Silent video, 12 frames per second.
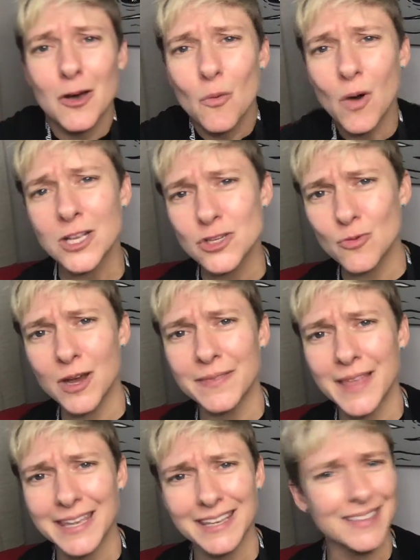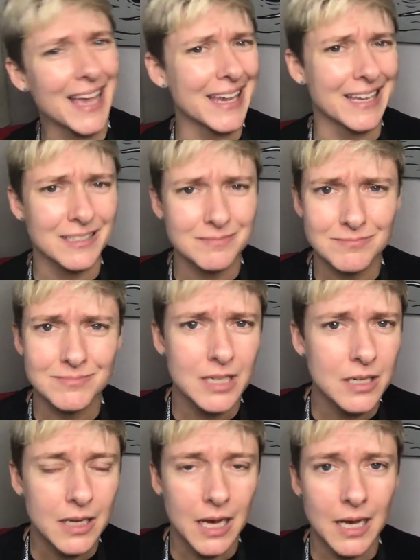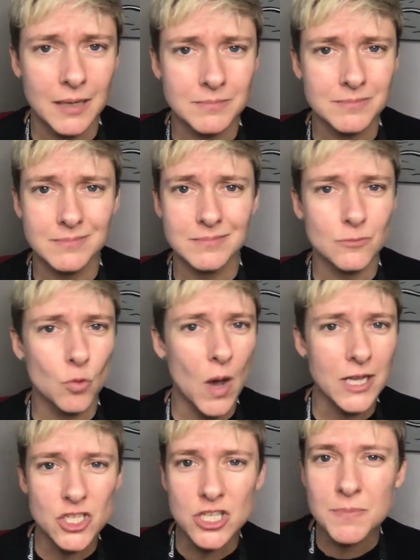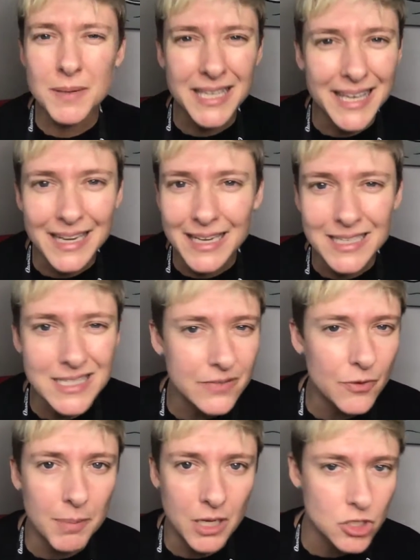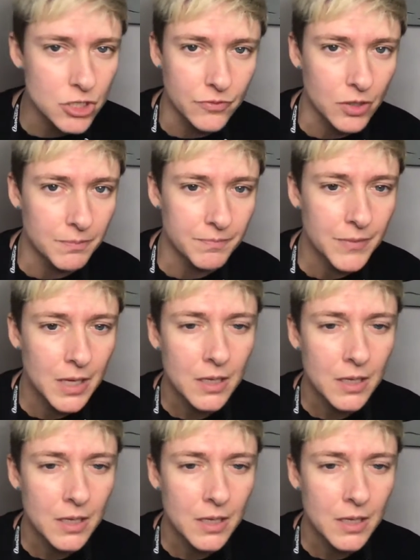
Watch one that you like. Watch the beginnings of a bunch of them.